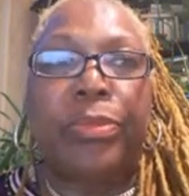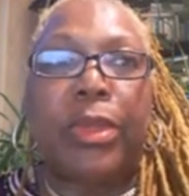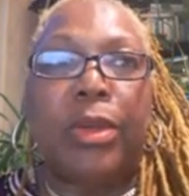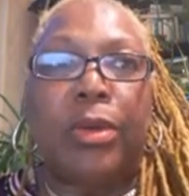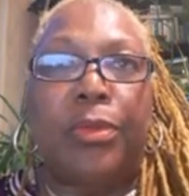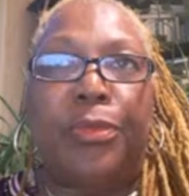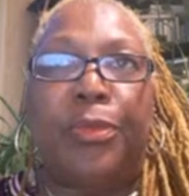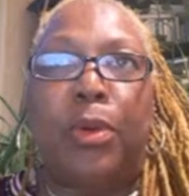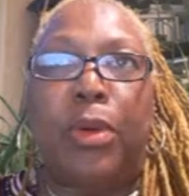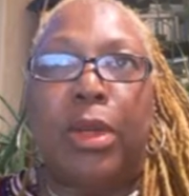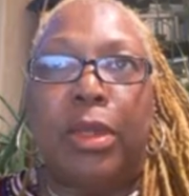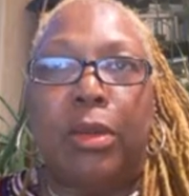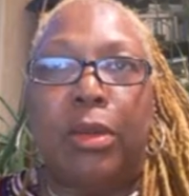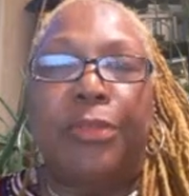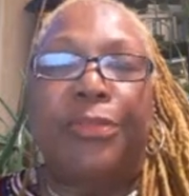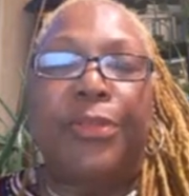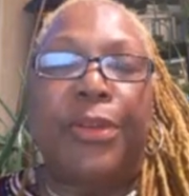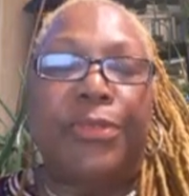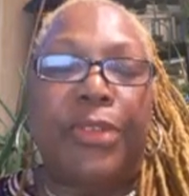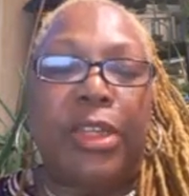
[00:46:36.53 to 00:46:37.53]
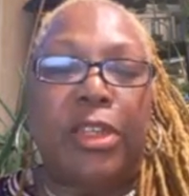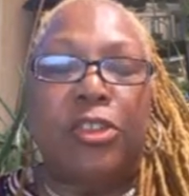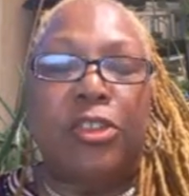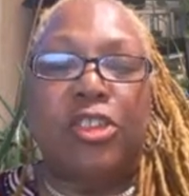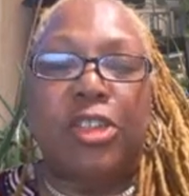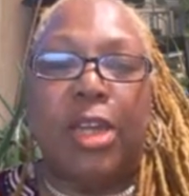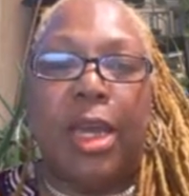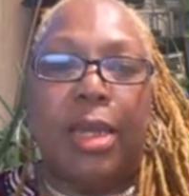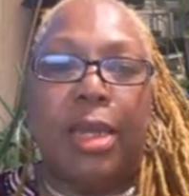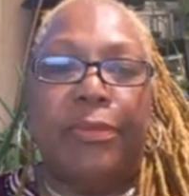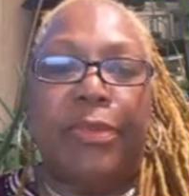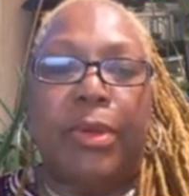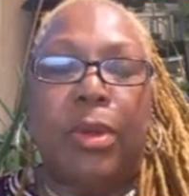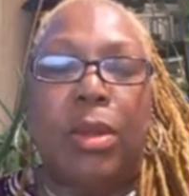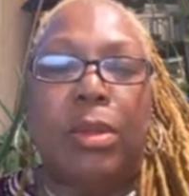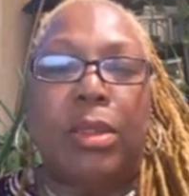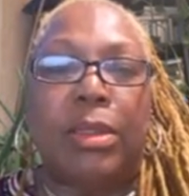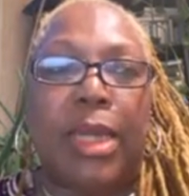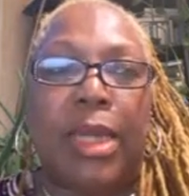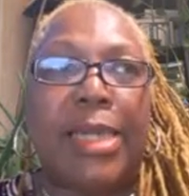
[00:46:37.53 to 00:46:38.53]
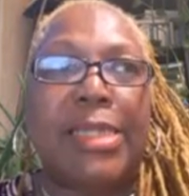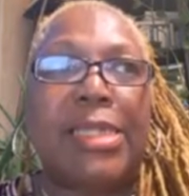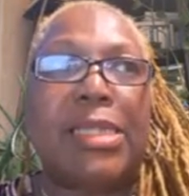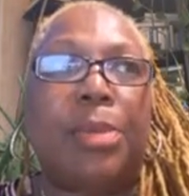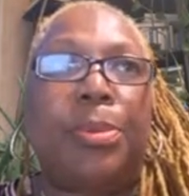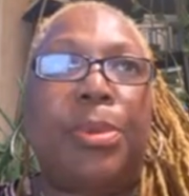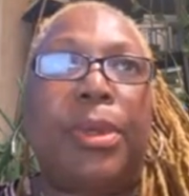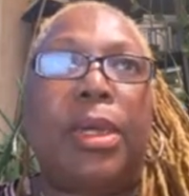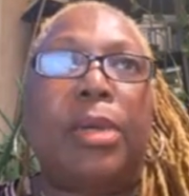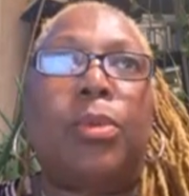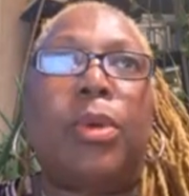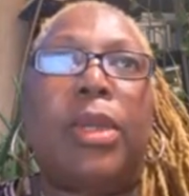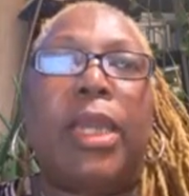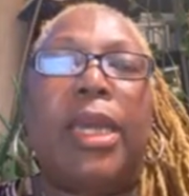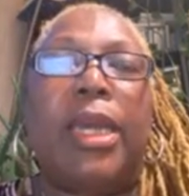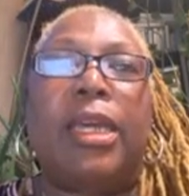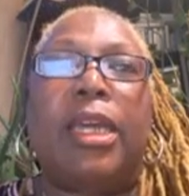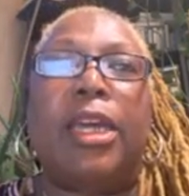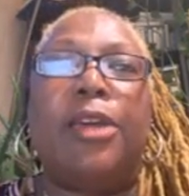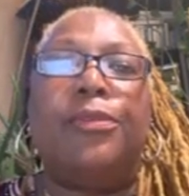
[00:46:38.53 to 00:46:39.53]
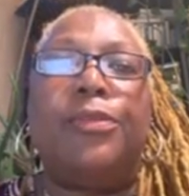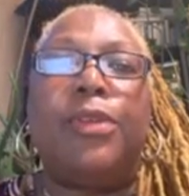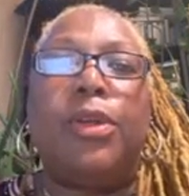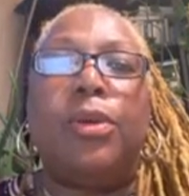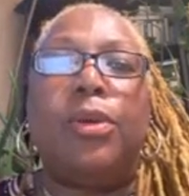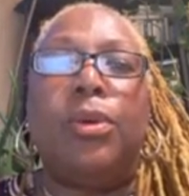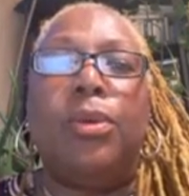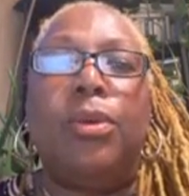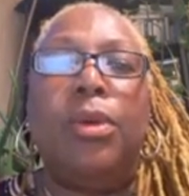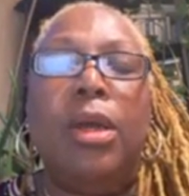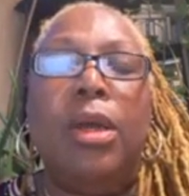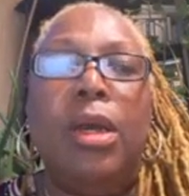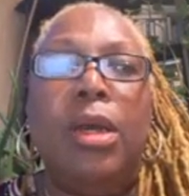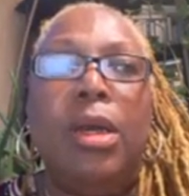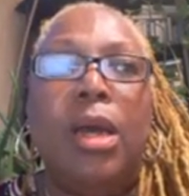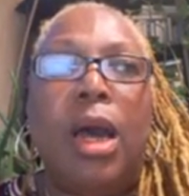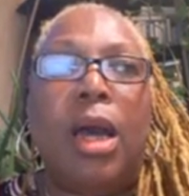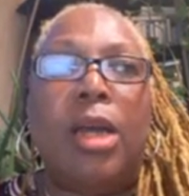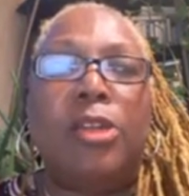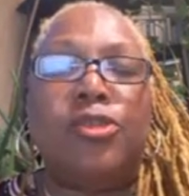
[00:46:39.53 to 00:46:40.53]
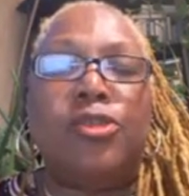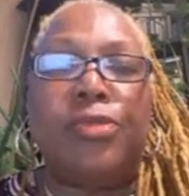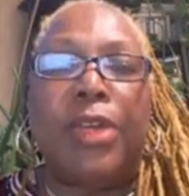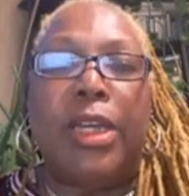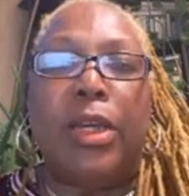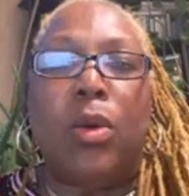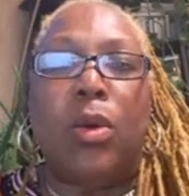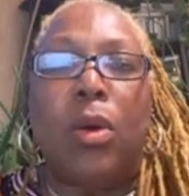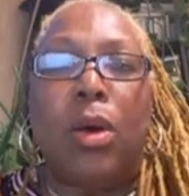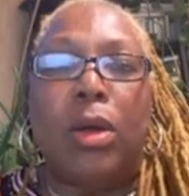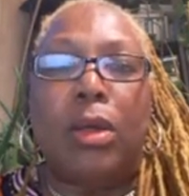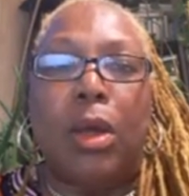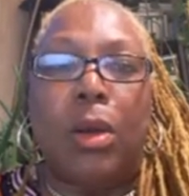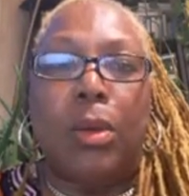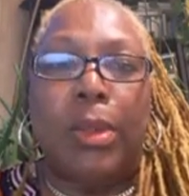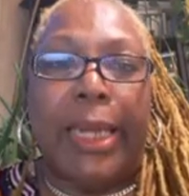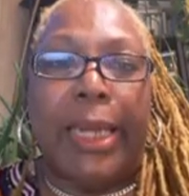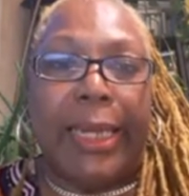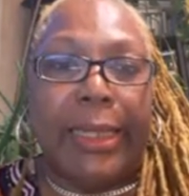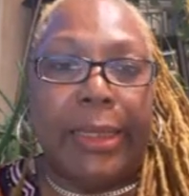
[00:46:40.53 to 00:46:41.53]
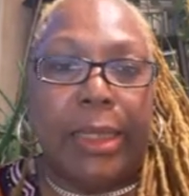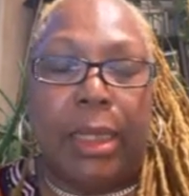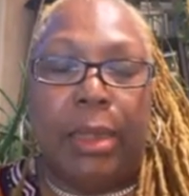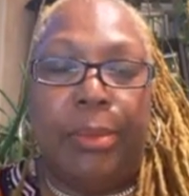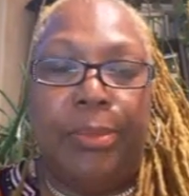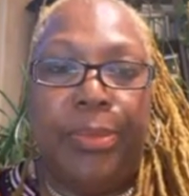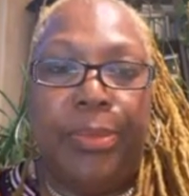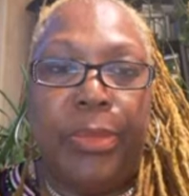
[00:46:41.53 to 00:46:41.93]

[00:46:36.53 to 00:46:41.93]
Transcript: or 40 or 50 you should have a colonoscopy well they give you a drink called GoLYTELY